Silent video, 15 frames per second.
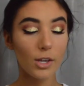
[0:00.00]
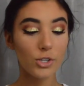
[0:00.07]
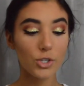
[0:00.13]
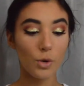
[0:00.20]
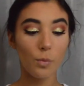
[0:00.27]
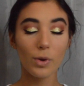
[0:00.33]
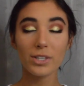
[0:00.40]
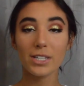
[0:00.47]

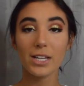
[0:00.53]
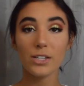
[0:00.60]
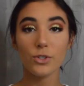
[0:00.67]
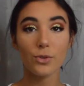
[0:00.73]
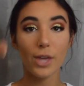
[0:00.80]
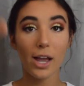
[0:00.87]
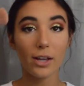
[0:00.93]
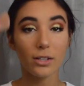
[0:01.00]
So once I
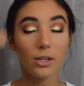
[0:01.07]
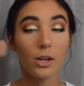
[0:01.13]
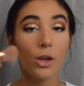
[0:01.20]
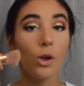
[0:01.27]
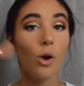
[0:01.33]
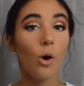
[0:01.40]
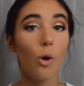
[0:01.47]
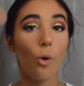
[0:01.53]
do that
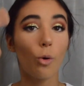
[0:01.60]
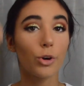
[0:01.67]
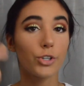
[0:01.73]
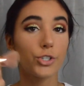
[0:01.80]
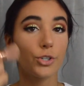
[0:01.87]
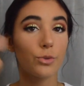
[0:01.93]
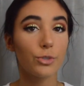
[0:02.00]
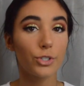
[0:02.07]

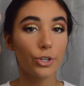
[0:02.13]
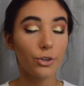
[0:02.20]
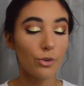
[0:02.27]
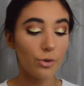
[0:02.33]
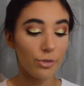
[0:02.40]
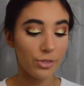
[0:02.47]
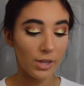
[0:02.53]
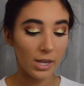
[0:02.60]
horseshoe
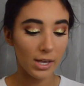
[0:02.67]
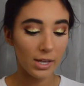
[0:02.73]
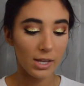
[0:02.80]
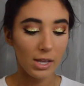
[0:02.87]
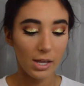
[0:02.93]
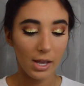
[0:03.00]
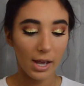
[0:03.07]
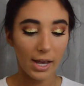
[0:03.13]
circle thing,
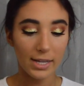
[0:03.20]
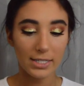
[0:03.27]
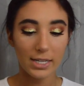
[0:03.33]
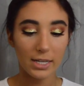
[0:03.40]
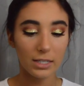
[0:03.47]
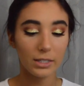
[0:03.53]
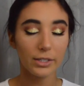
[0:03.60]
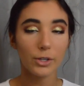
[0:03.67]
I
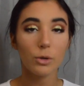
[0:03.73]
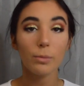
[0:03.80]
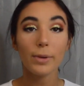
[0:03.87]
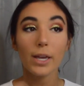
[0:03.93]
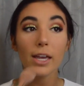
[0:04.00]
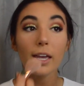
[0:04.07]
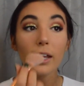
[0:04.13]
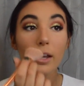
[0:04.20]
take a little
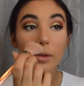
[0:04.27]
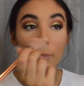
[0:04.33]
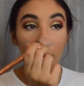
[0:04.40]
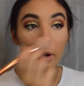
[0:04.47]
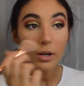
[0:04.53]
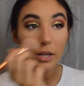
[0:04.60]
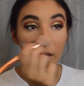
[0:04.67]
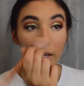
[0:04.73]
bit and I
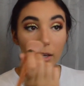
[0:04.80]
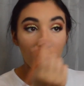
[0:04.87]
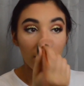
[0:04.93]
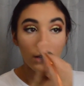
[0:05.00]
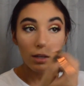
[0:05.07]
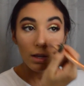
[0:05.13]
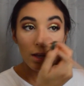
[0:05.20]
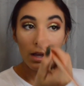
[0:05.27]
put it
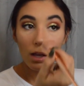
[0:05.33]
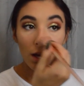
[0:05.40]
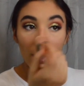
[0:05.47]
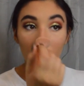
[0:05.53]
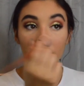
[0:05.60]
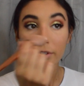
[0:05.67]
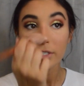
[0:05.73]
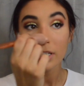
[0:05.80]

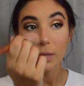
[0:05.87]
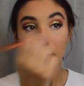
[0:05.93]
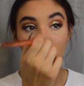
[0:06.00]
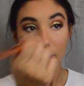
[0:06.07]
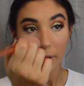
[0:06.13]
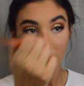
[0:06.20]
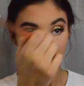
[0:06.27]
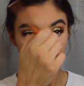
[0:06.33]
on the tip
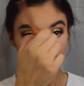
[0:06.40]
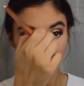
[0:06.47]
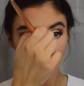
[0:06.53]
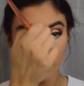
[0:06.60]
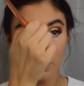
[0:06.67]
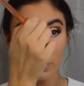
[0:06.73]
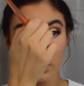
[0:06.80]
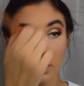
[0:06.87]
of my
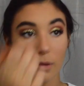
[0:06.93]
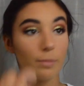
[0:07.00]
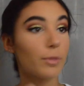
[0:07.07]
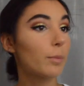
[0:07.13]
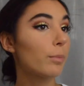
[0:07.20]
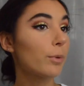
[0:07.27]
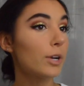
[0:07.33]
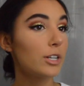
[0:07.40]
nose, up
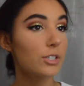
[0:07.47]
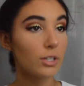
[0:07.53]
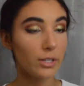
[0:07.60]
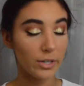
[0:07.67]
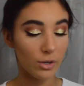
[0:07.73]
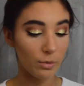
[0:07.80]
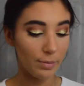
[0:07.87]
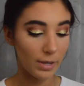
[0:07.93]
the bridge a
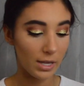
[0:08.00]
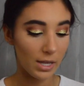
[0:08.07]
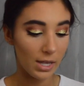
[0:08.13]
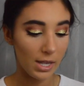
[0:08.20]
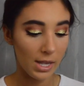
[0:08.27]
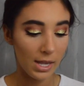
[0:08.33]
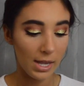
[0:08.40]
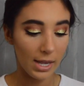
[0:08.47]
little bit,
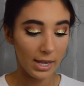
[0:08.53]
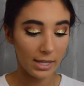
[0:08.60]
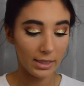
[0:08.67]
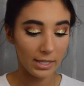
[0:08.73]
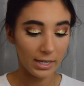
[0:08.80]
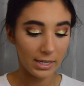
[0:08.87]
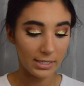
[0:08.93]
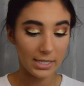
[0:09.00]
and
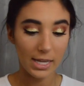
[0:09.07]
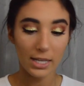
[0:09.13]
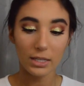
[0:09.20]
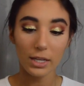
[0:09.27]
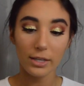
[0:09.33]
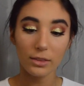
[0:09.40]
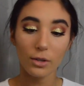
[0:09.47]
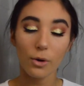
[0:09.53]
then I take
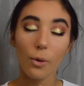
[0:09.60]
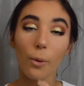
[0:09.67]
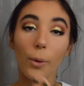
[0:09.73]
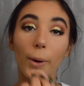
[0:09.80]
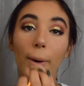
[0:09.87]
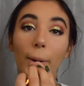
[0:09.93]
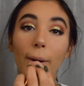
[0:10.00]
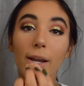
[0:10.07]
like the
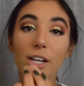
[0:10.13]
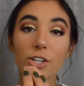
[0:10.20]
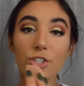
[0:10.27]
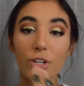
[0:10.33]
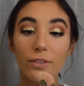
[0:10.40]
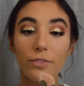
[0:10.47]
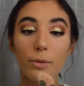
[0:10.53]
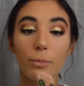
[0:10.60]

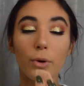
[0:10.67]
corner-ish of the